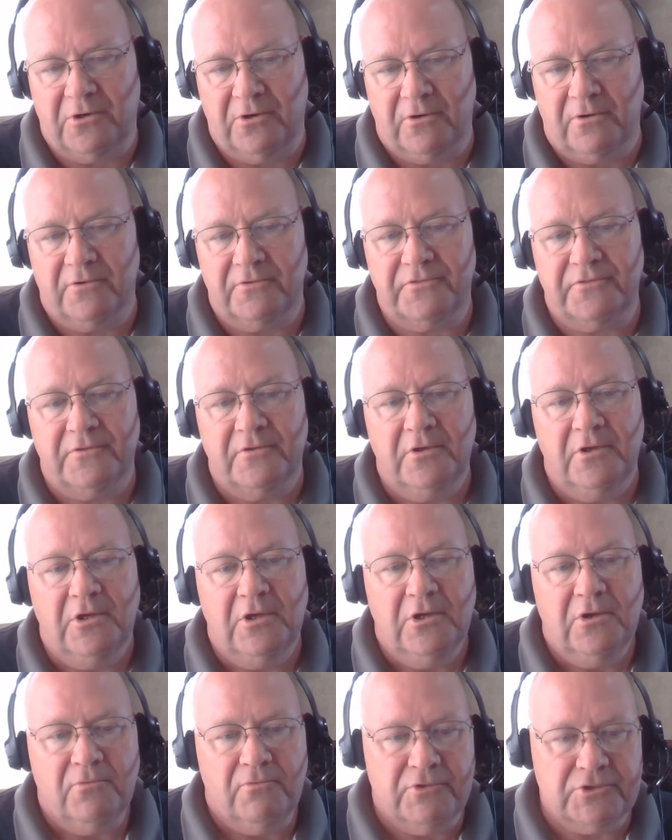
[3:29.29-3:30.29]
earth
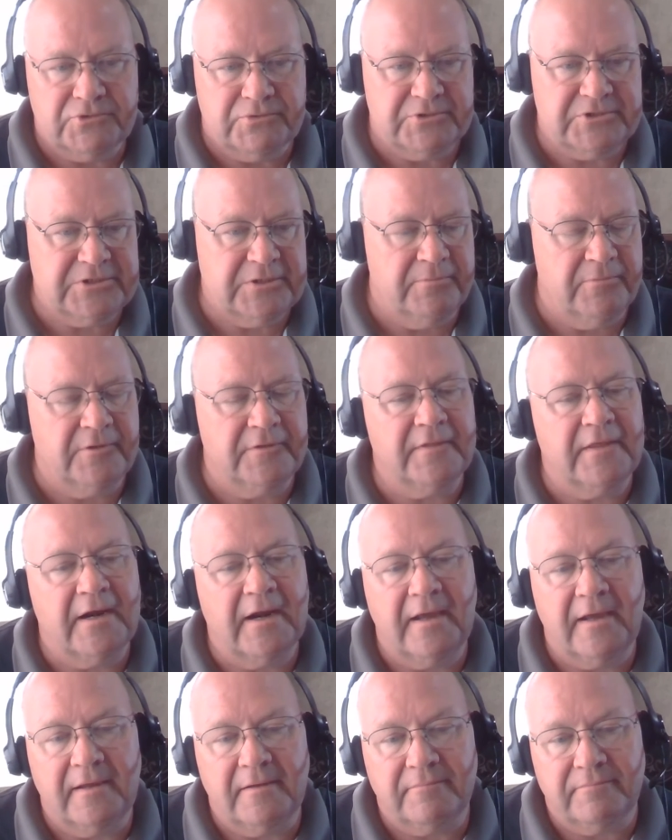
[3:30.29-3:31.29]
which was someone that
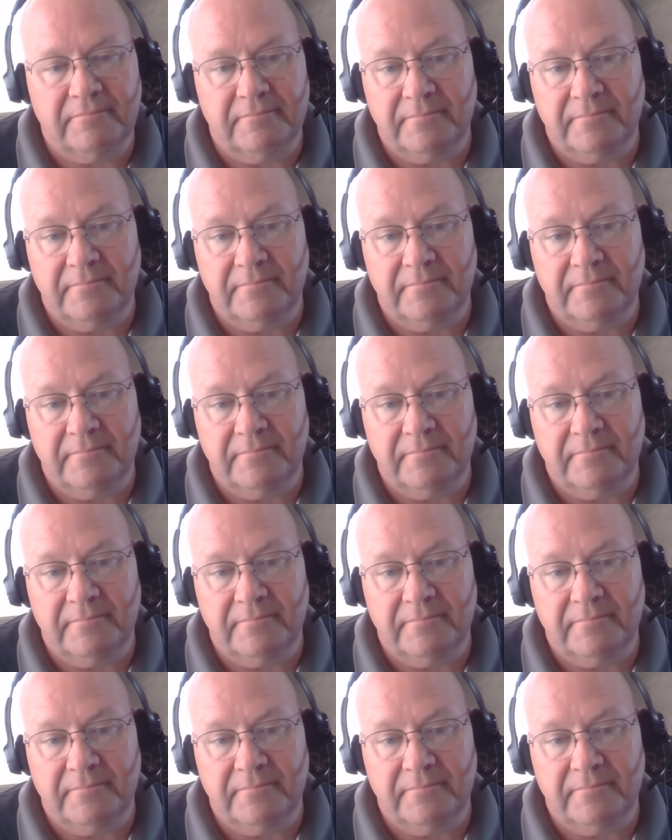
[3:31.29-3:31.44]
i